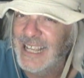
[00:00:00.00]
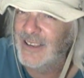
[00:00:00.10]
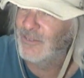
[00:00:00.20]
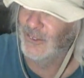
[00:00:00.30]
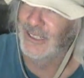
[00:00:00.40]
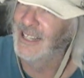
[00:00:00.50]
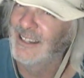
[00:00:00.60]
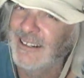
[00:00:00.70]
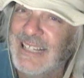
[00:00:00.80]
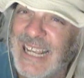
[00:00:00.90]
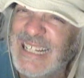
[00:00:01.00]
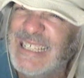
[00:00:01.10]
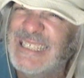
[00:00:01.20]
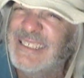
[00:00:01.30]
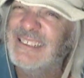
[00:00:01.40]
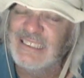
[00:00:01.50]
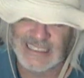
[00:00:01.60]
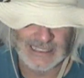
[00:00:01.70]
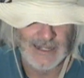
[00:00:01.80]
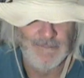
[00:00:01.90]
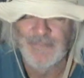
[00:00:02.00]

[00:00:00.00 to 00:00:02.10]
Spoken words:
camp for another 10 years?